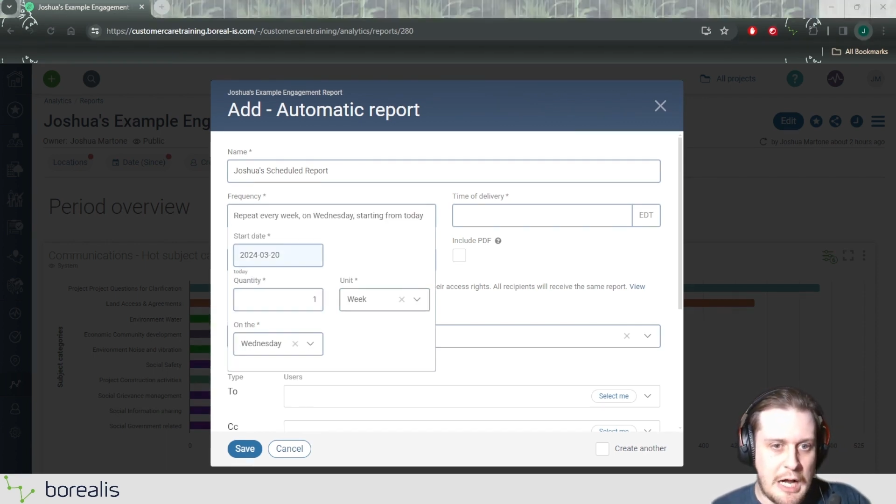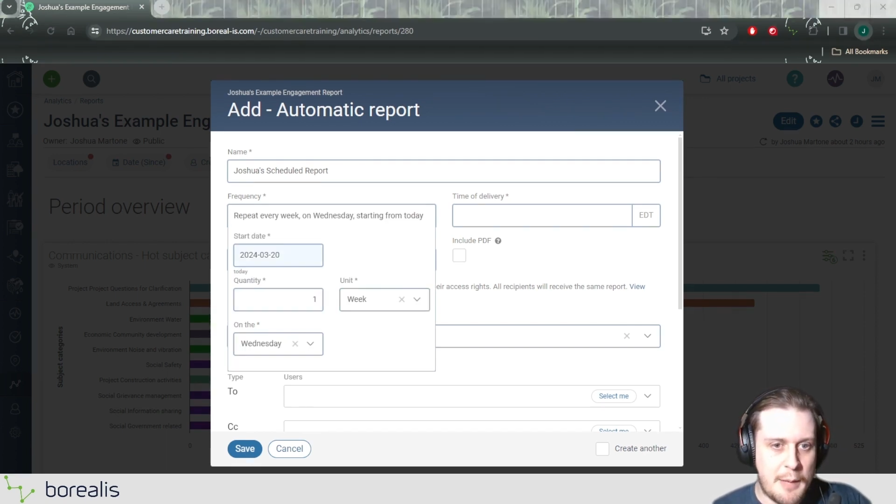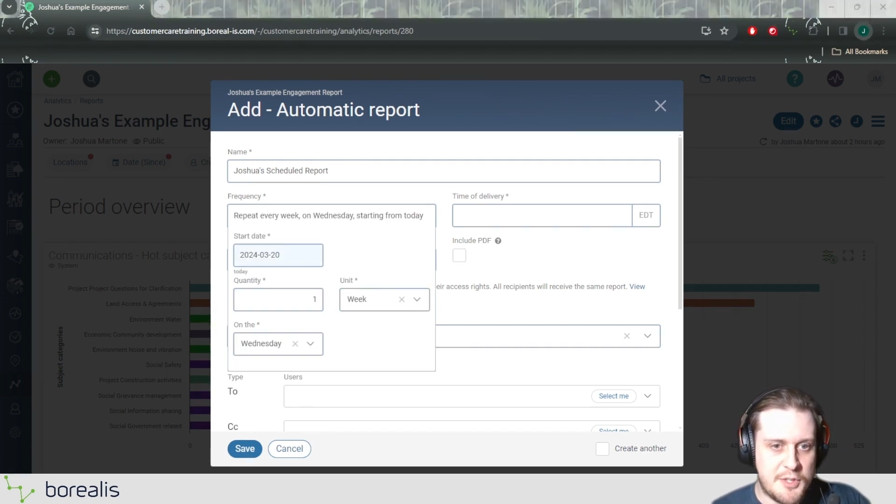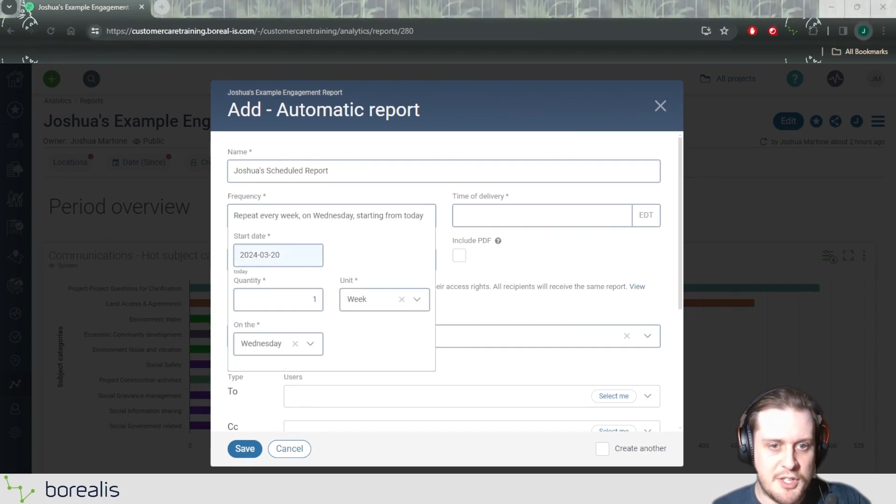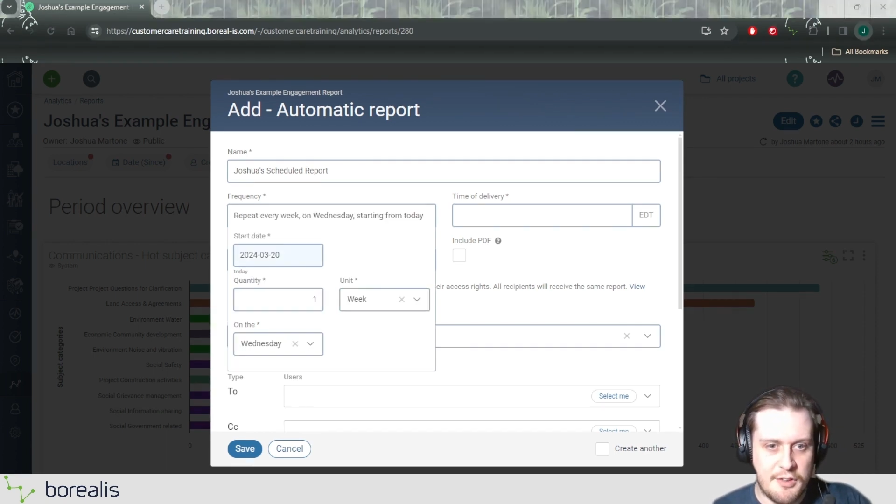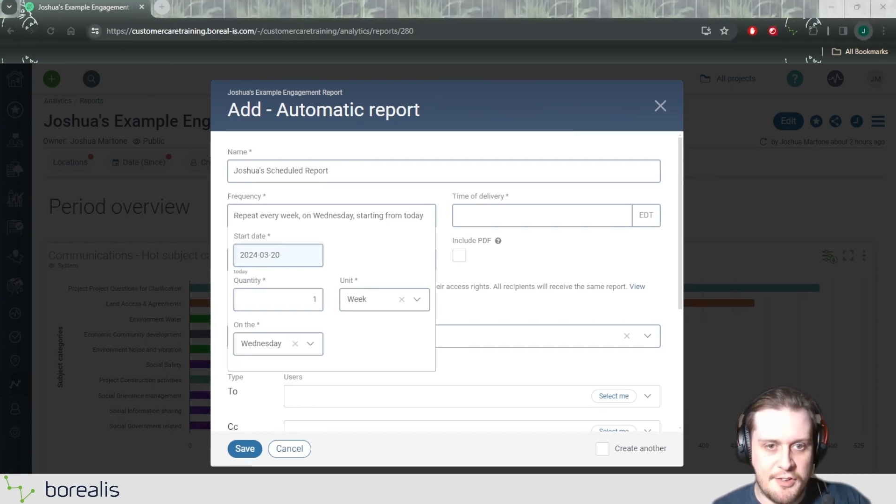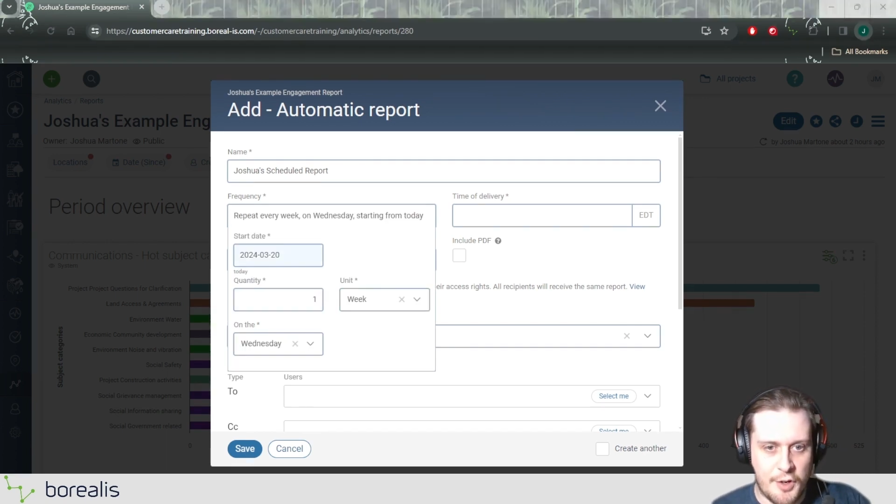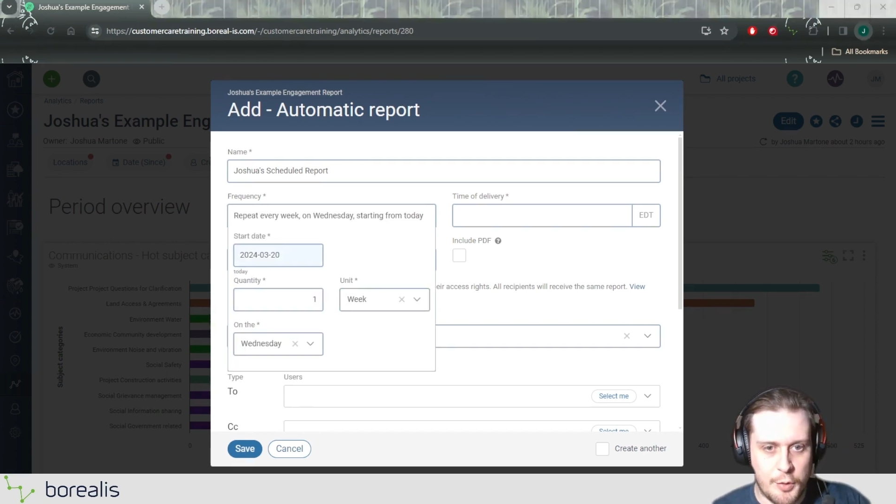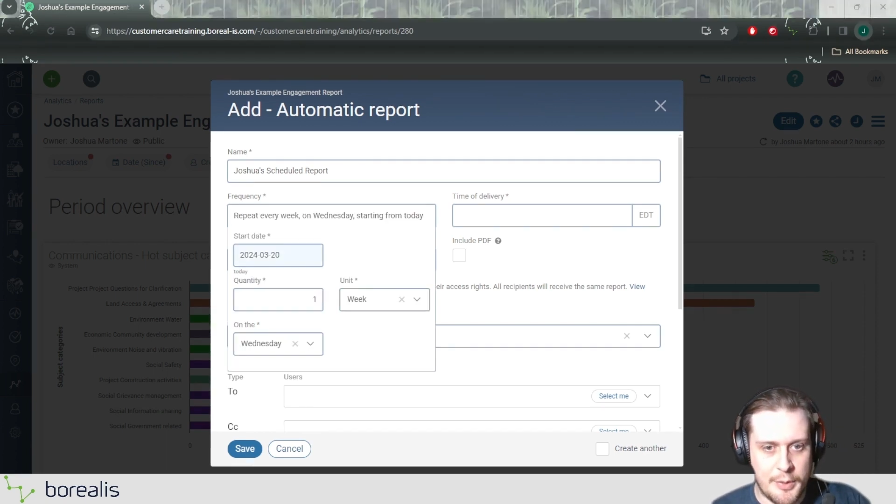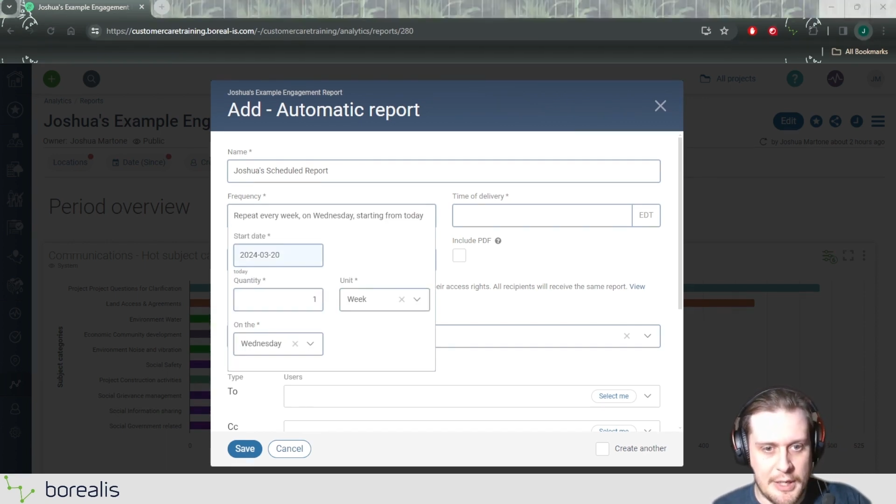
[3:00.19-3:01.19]
options
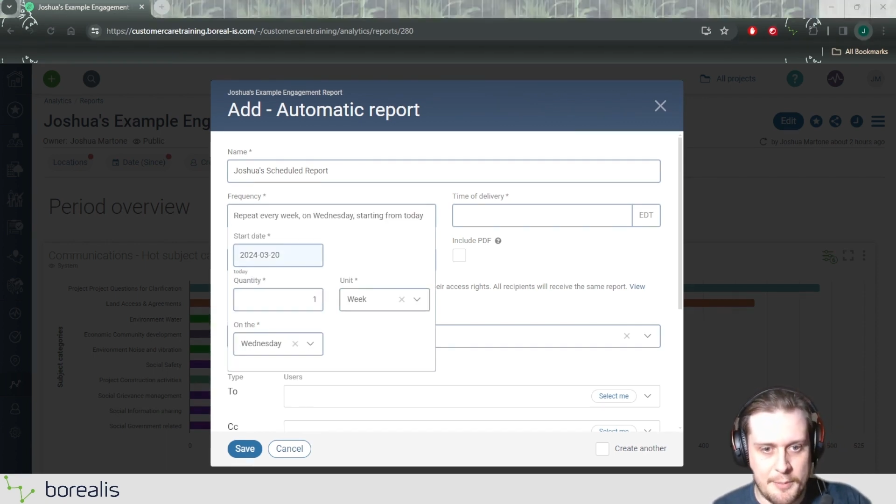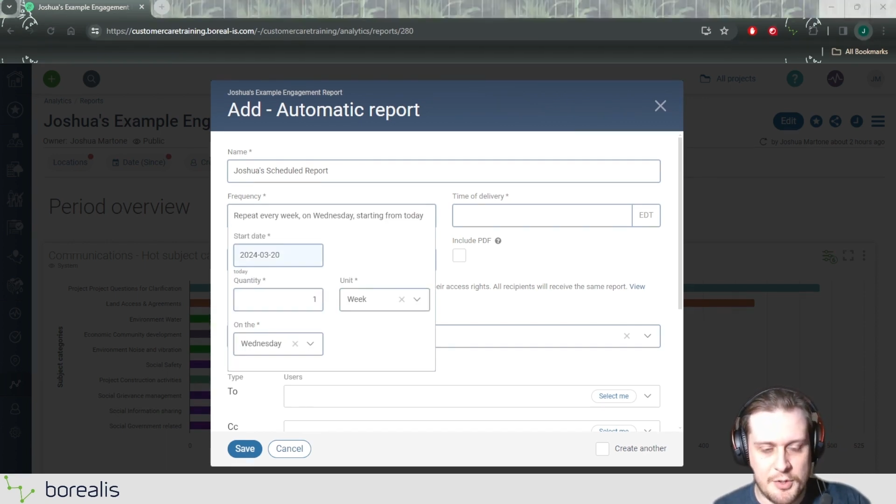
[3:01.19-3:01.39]
open up